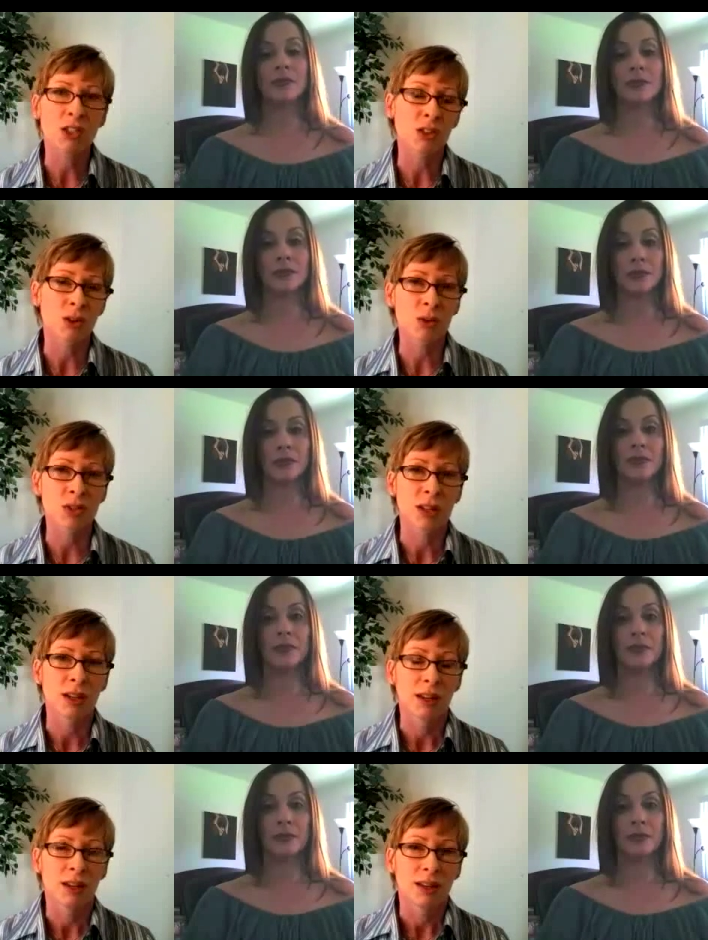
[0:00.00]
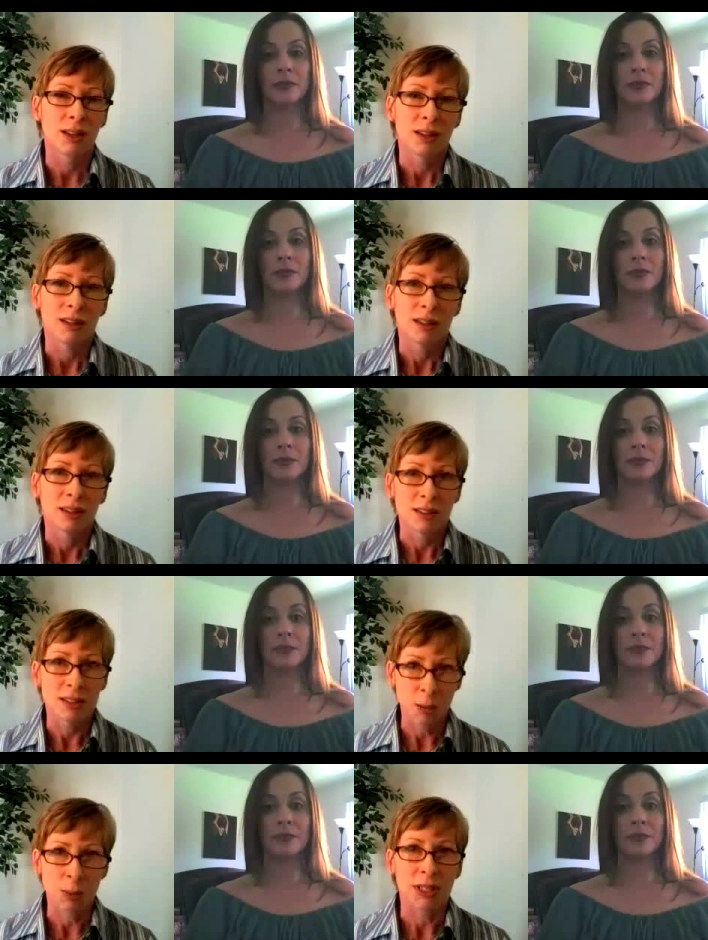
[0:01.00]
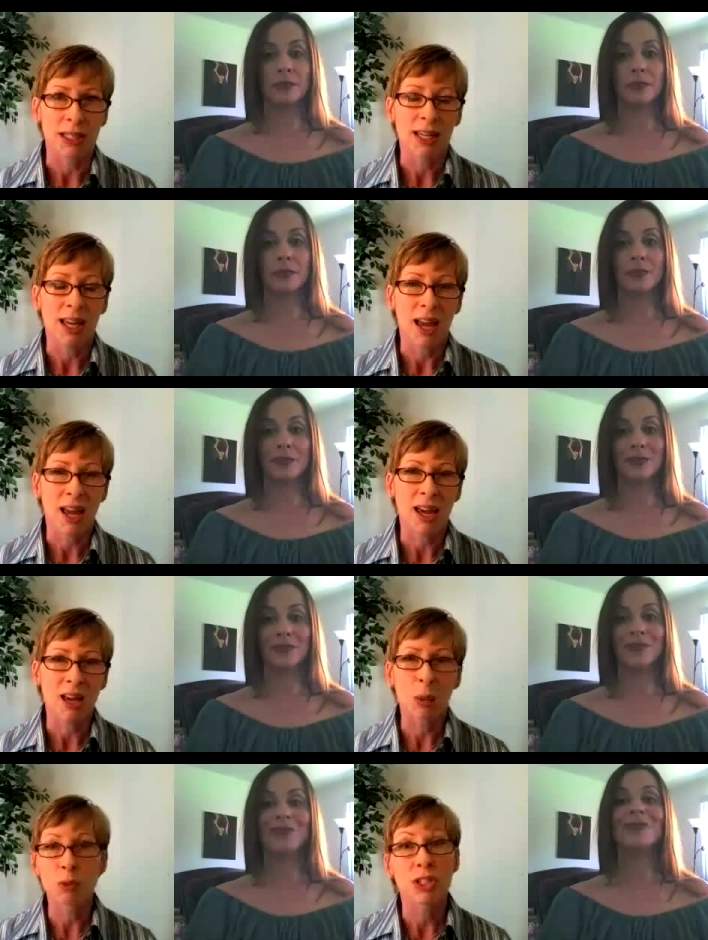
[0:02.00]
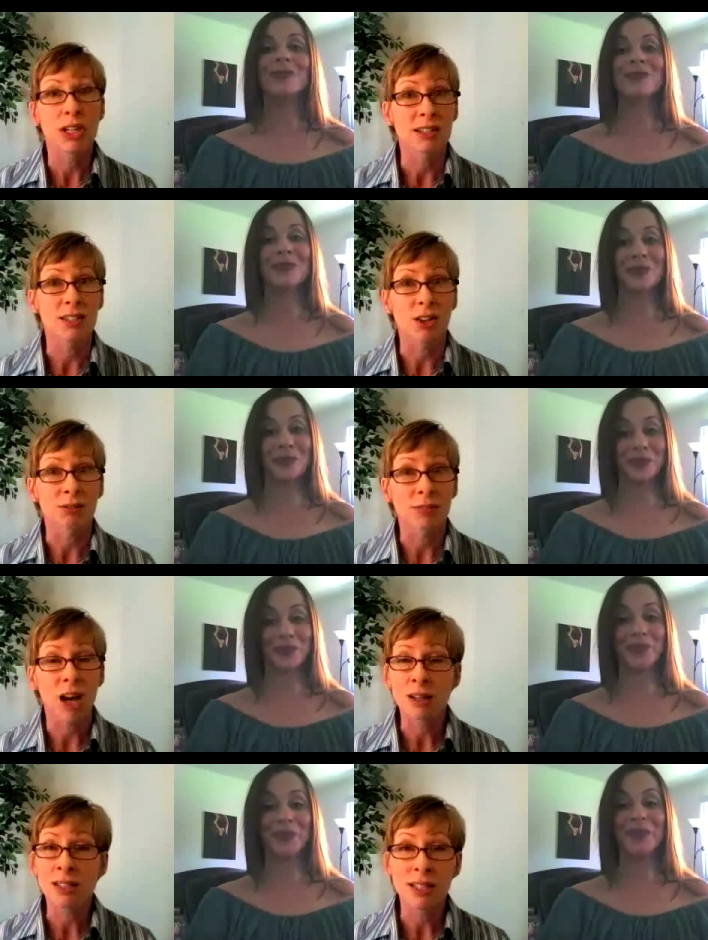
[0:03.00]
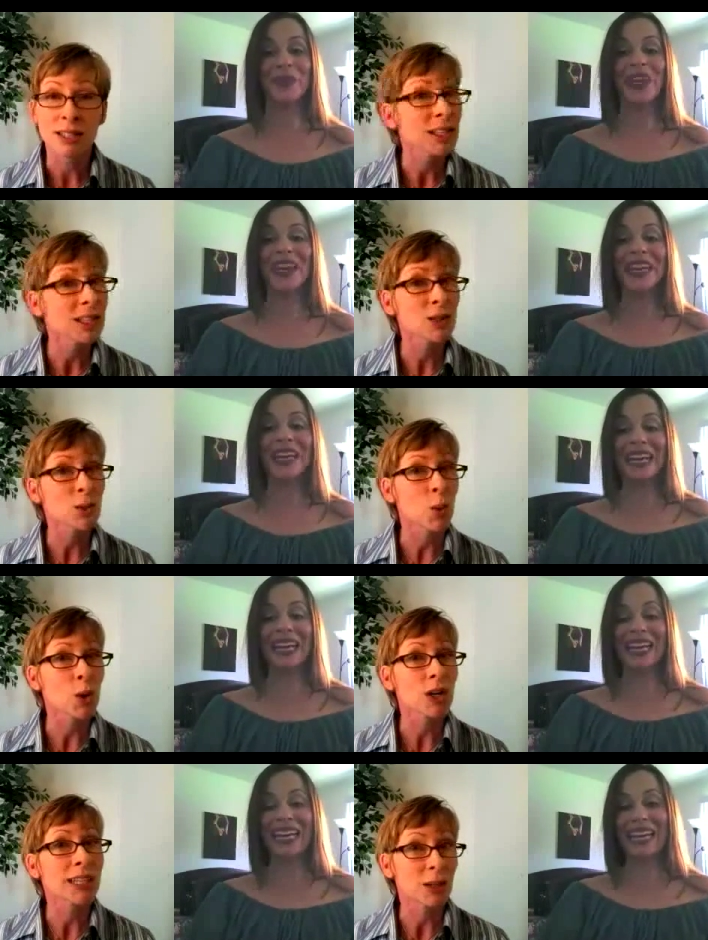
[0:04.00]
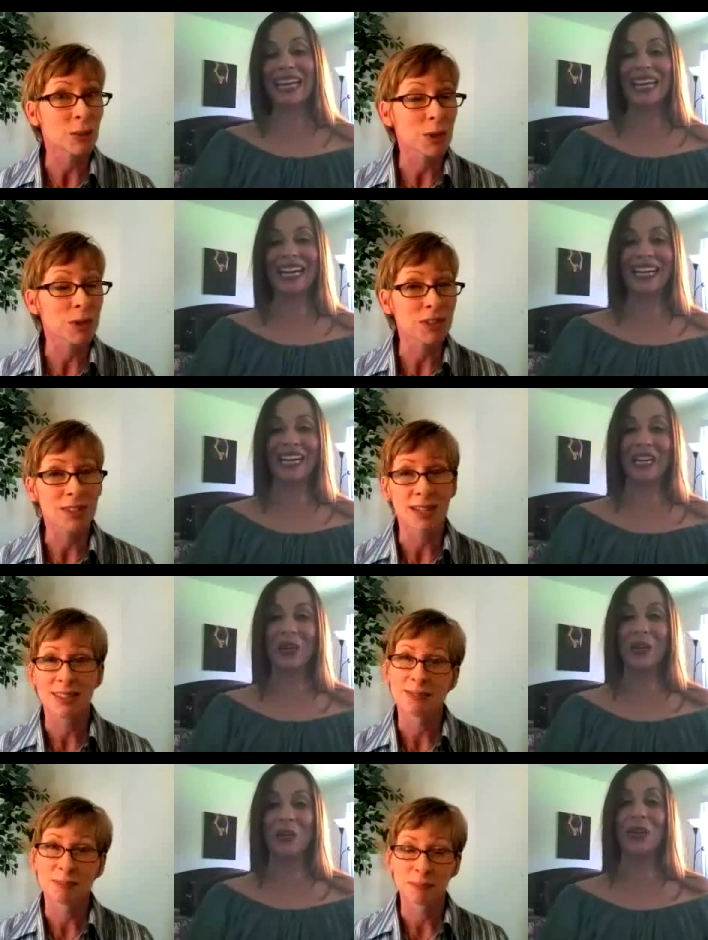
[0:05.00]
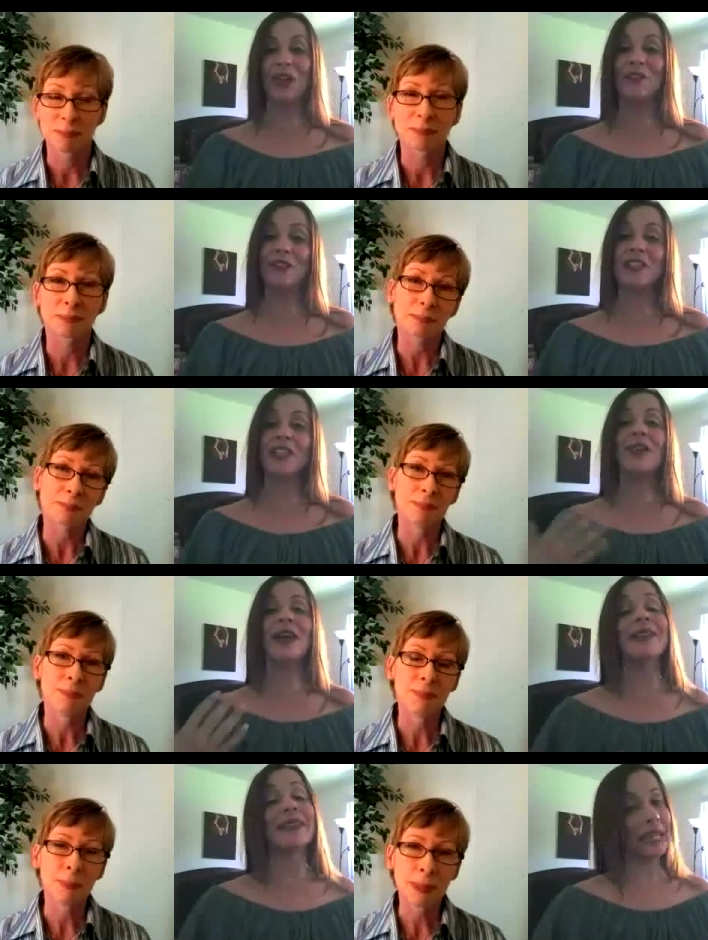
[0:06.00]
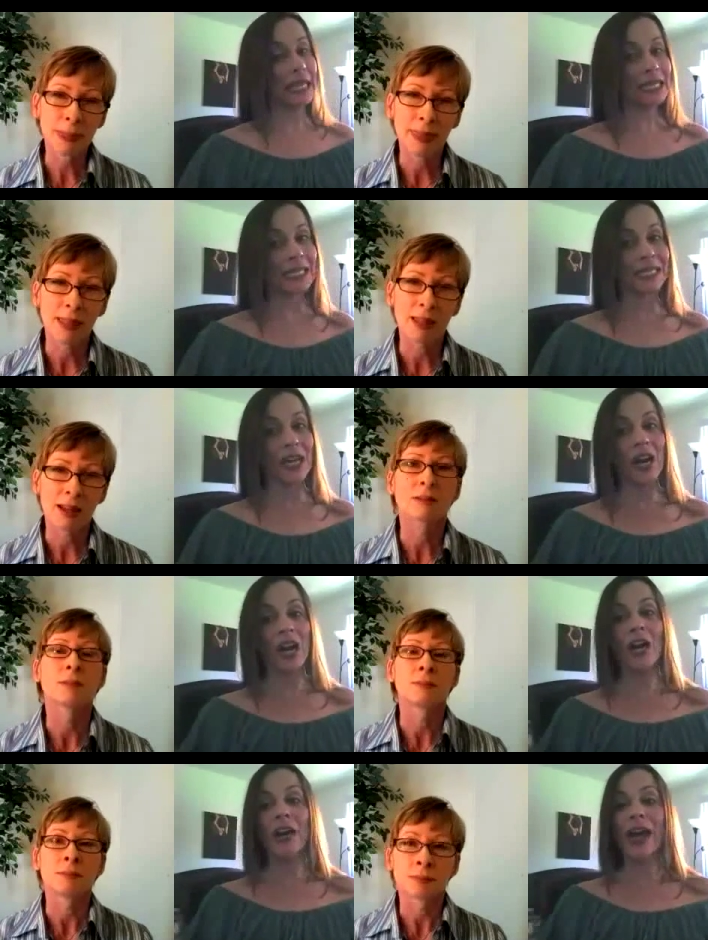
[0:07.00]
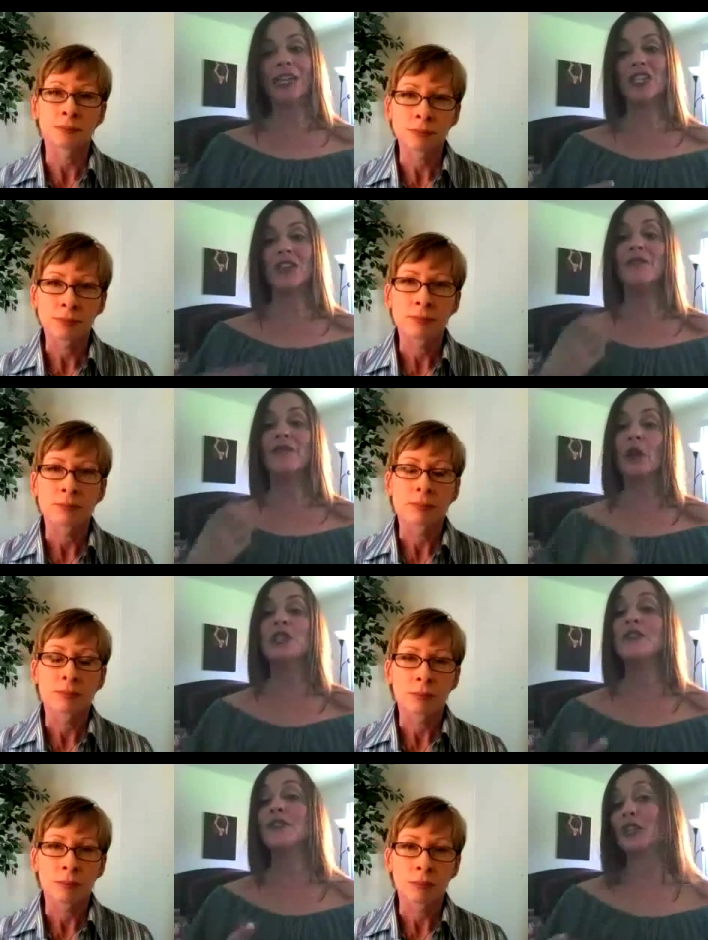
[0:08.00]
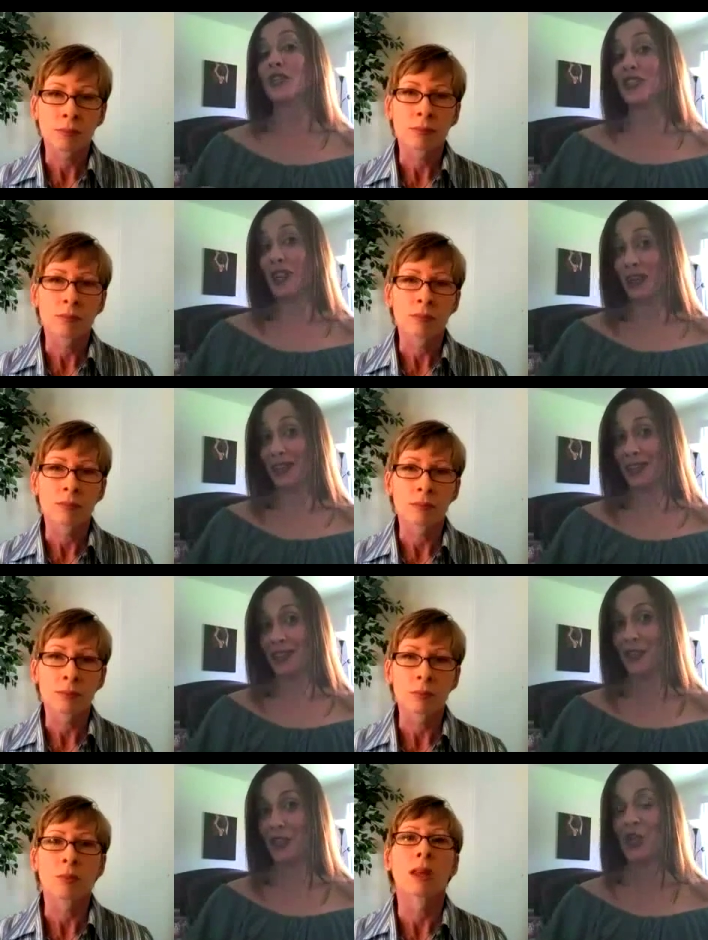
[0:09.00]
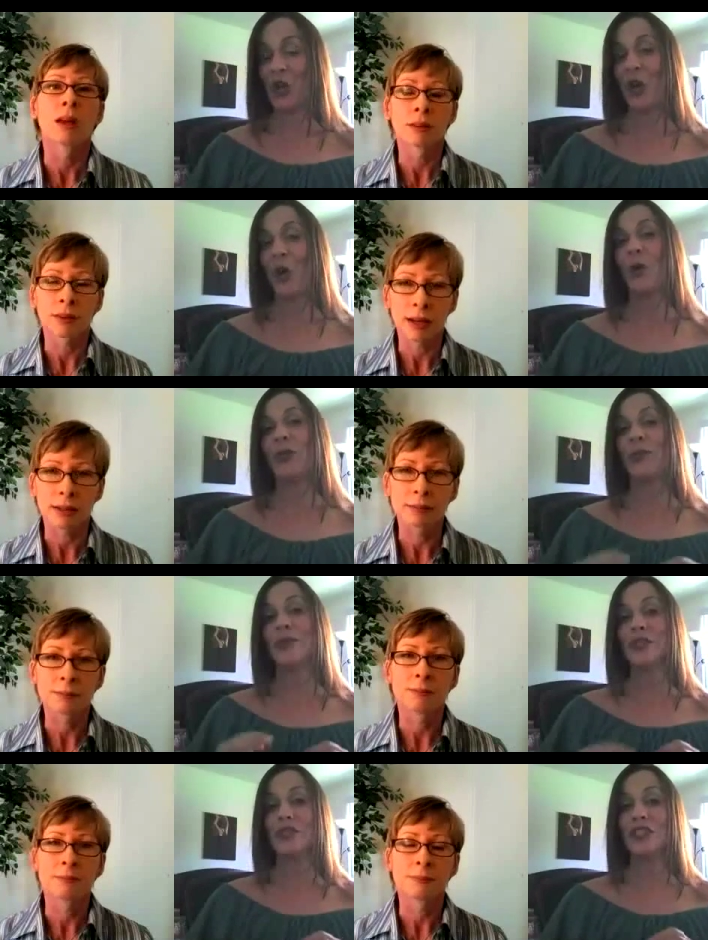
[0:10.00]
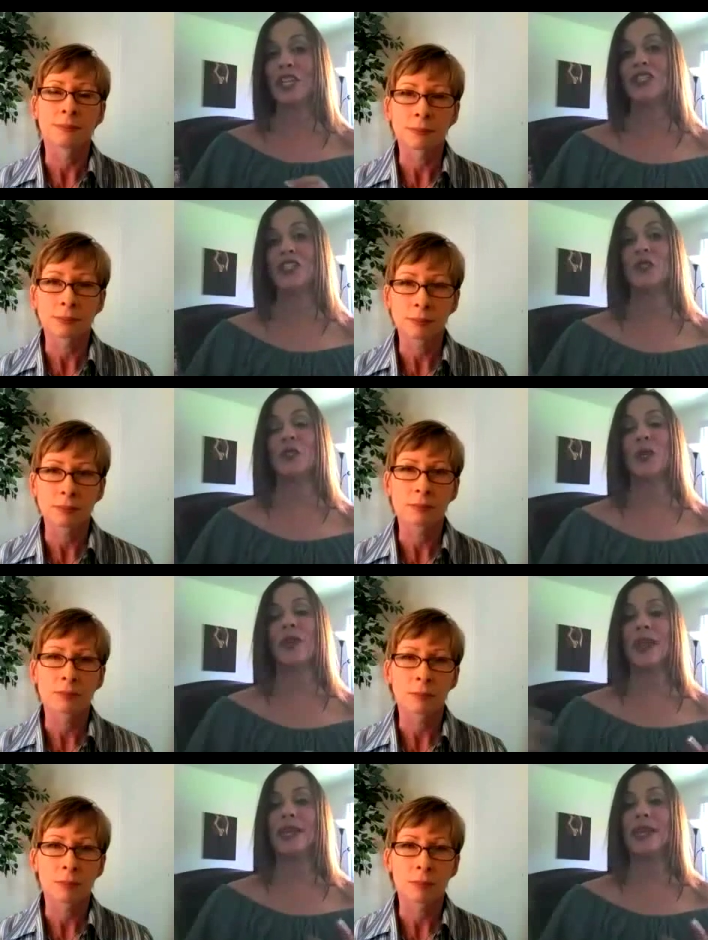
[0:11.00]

Speaker 1: each of those separately. And where would you like to start? Content, links, or keywords?
Speaker 2: Well, first of all, links are actually votes for your site. So the search engines, when